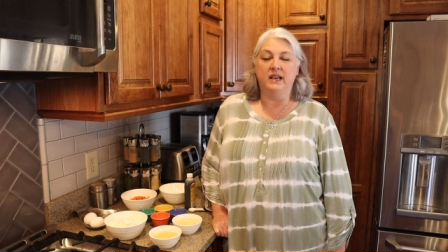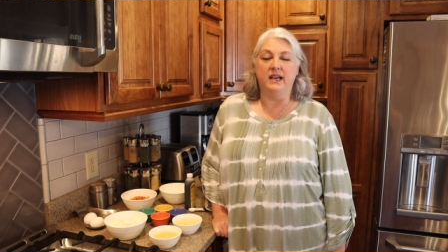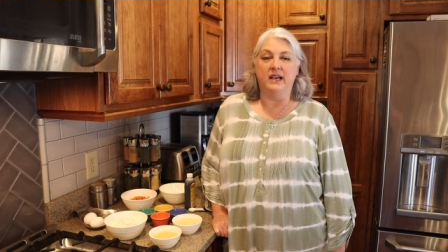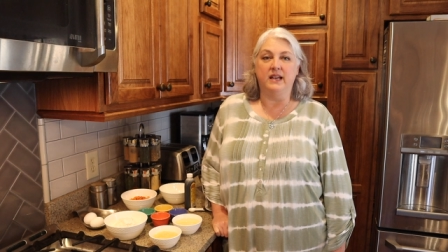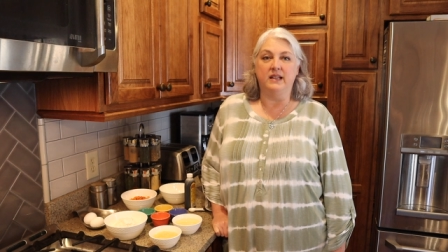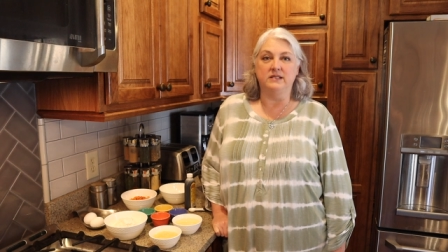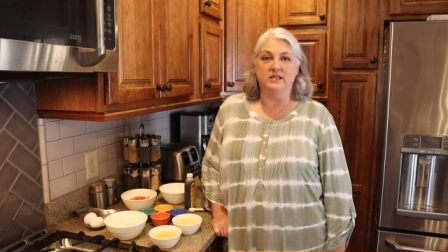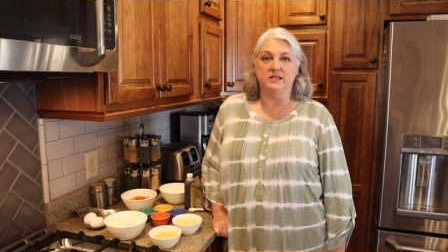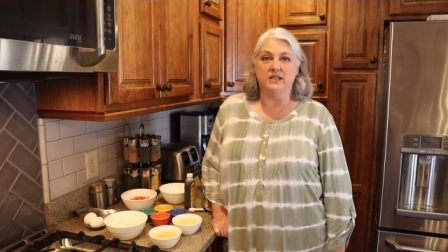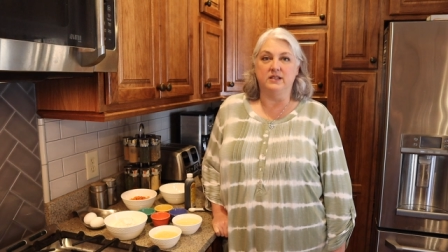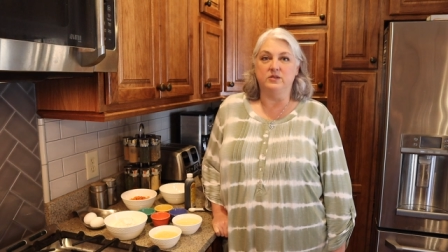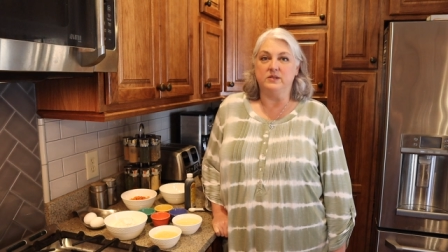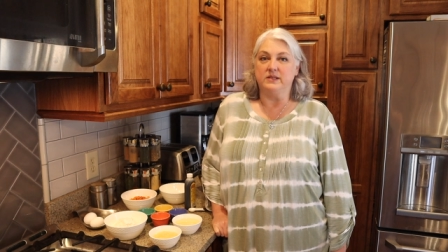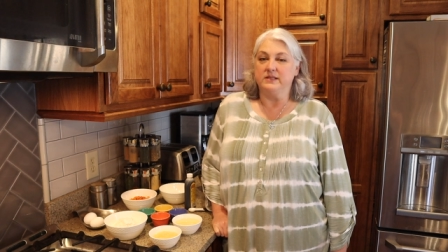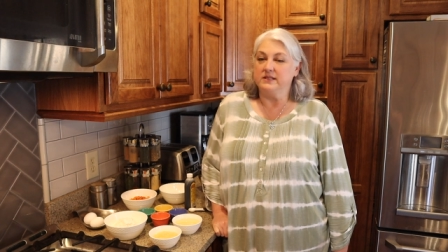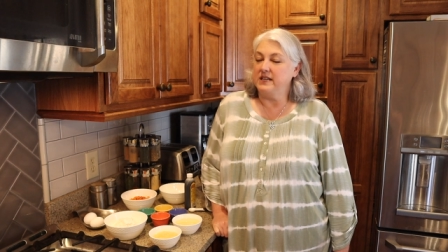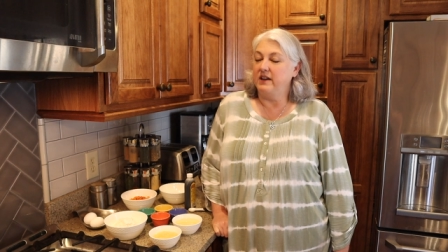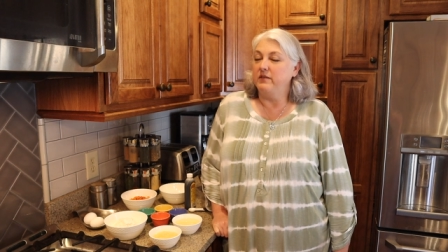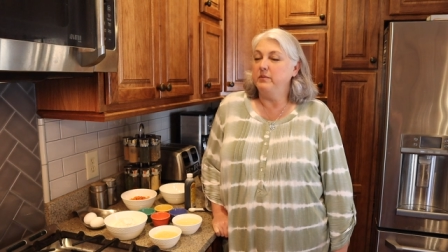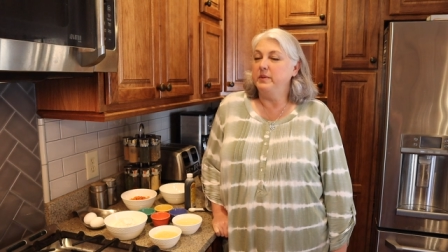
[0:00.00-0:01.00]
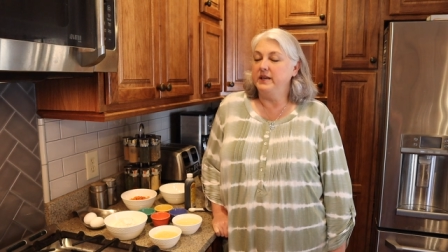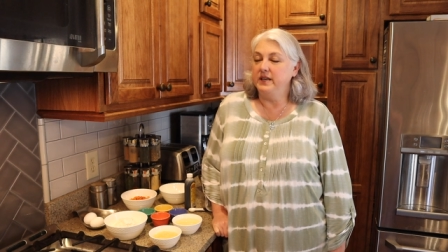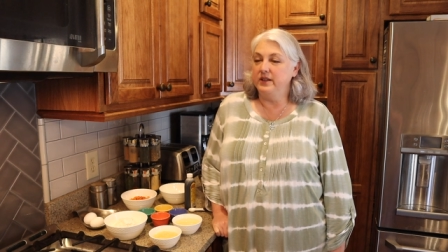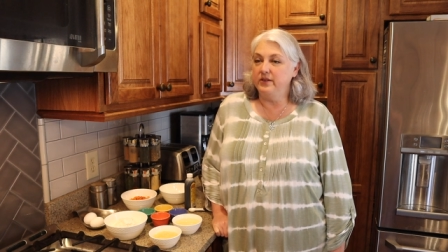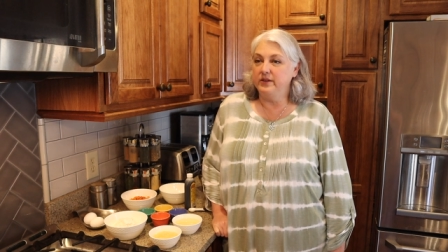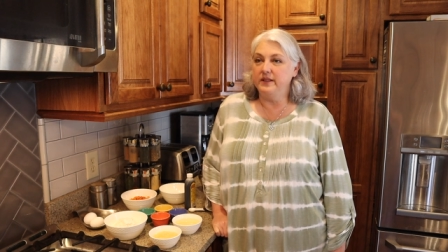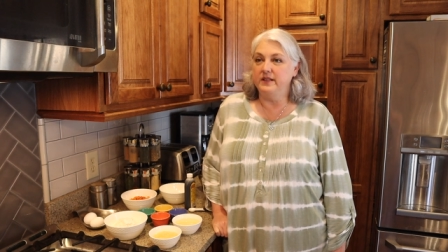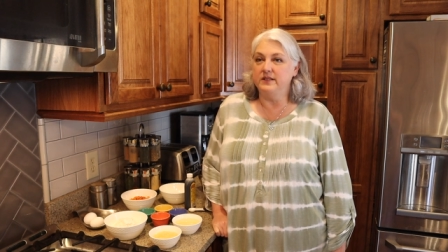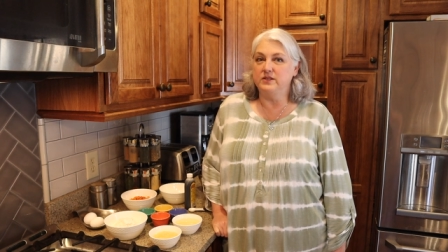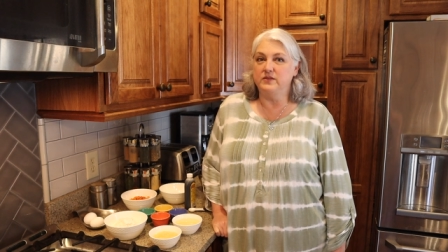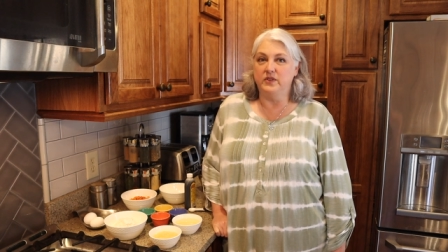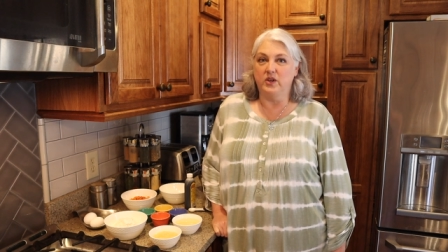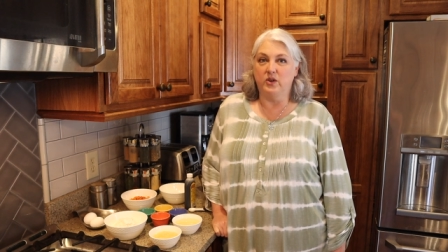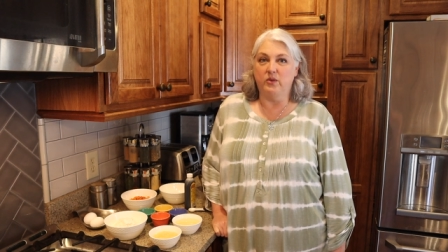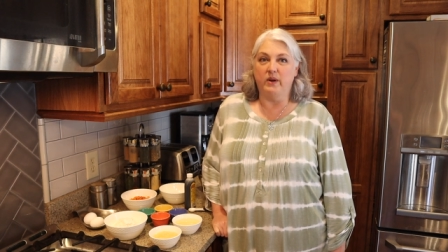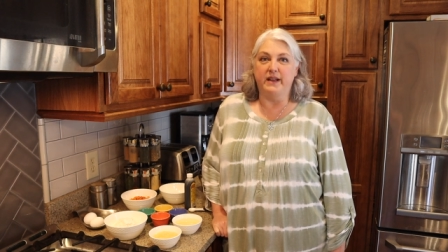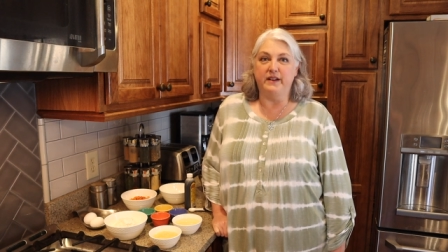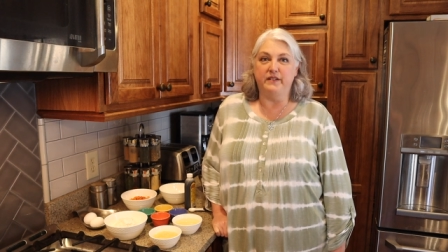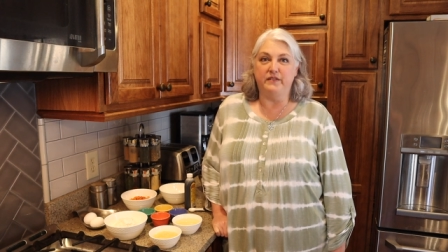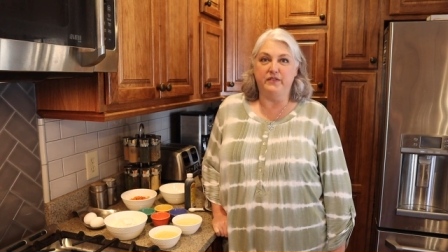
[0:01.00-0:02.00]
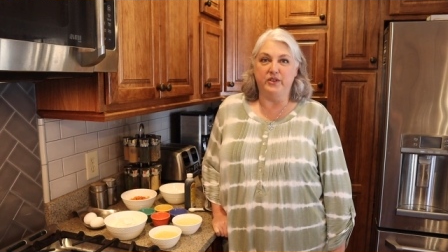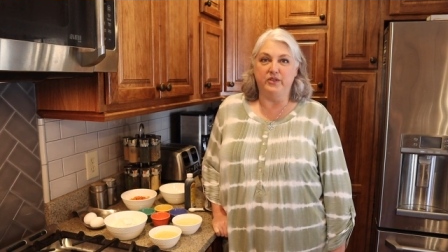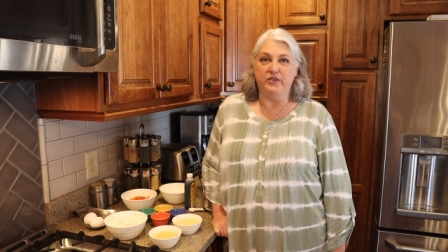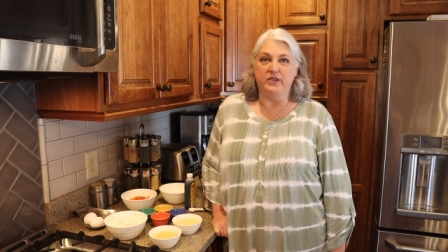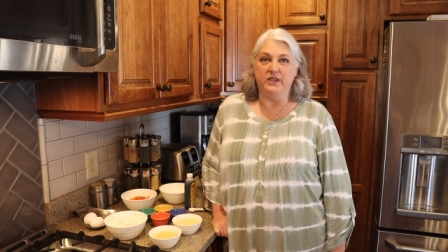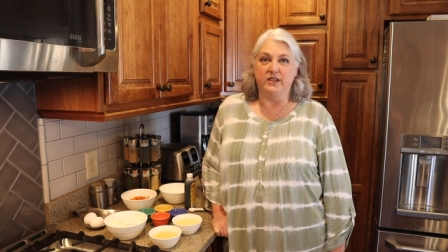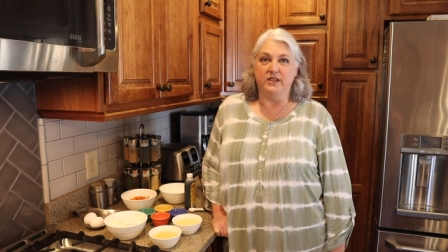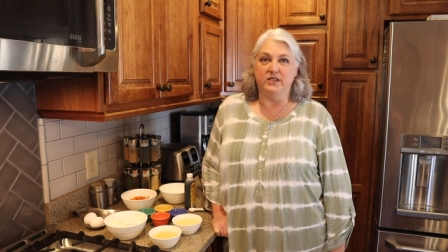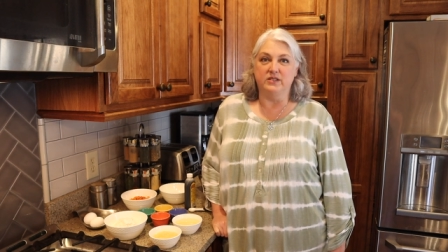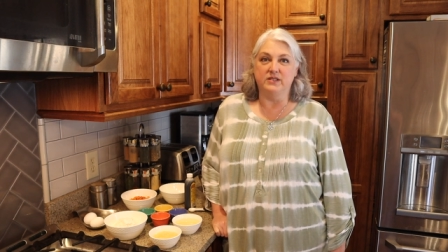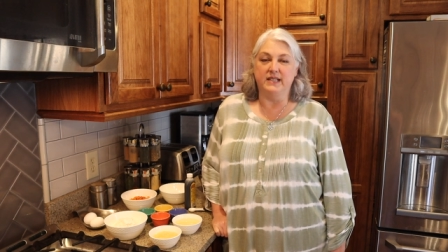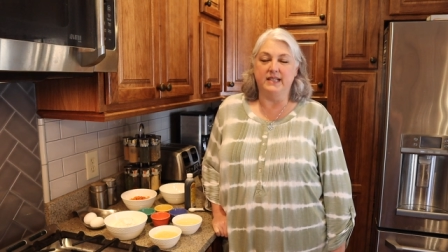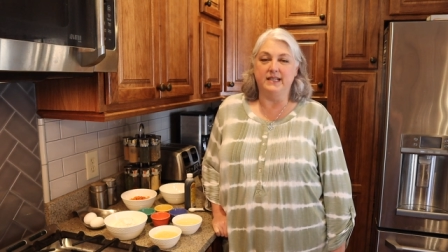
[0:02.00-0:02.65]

And so since I've been doing this for quite a few years,